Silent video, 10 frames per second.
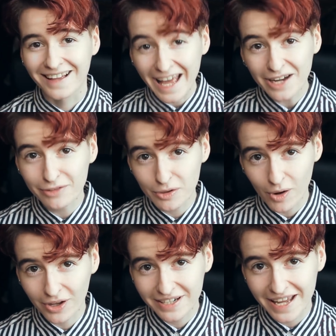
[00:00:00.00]
Hey
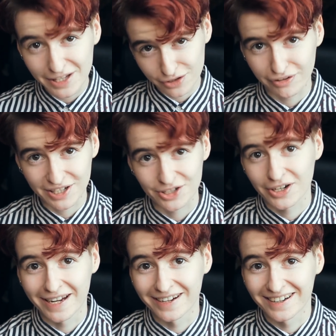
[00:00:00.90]
everyone, it's
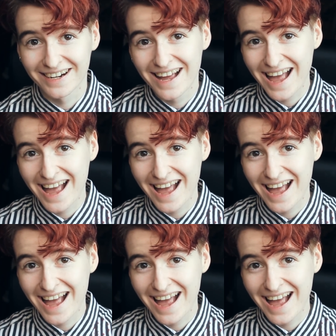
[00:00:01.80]
Victor here,